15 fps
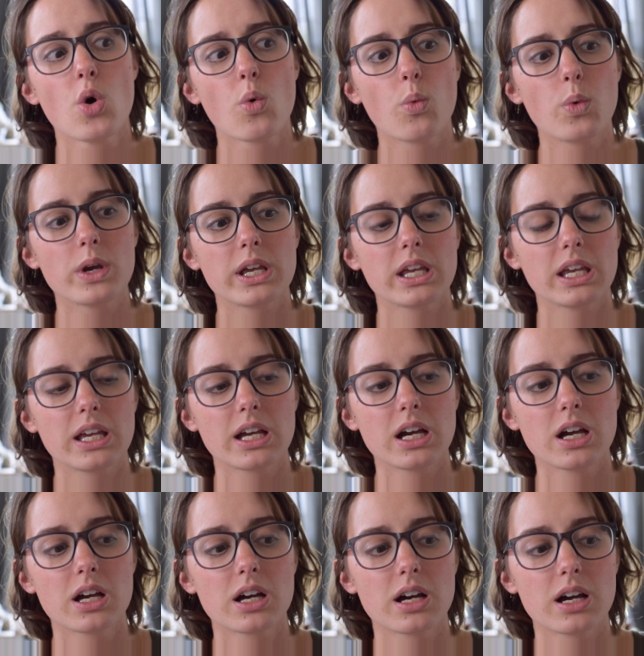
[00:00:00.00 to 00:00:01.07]
We
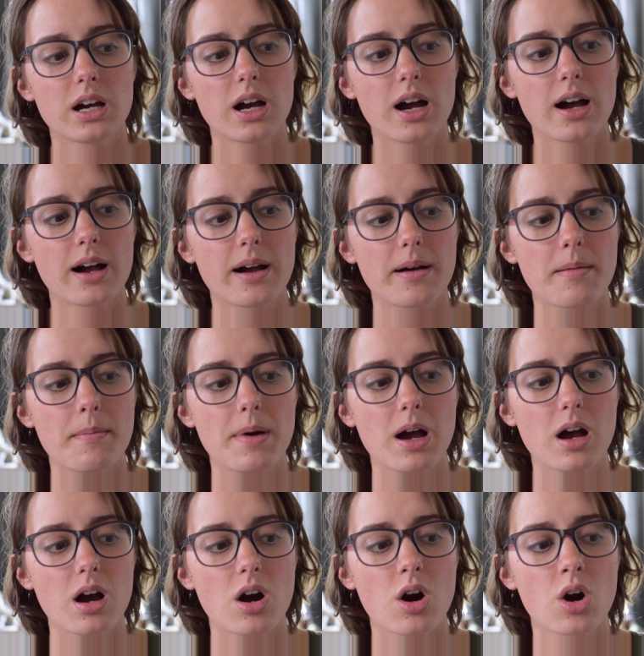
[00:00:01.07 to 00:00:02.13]

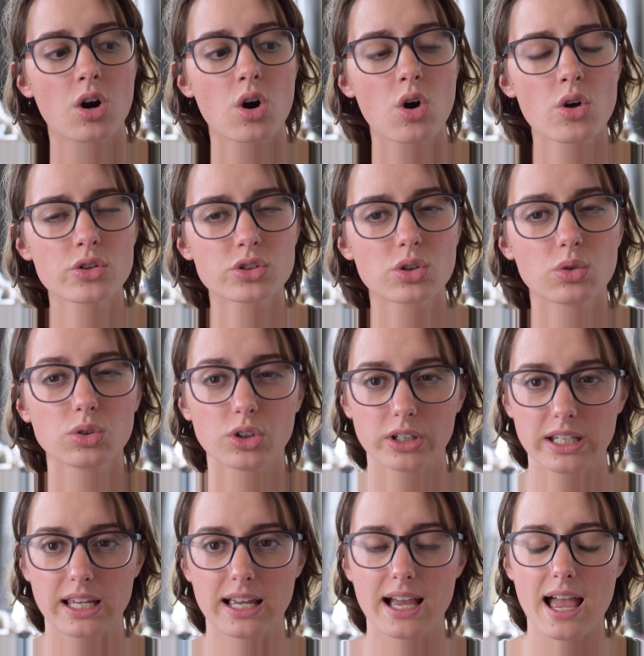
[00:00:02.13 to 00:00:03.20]
are also
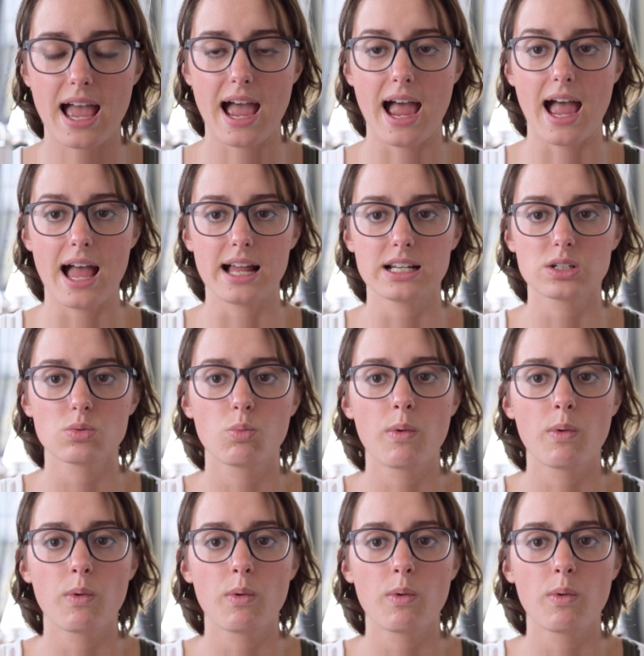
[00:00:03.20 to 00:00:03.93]
looking at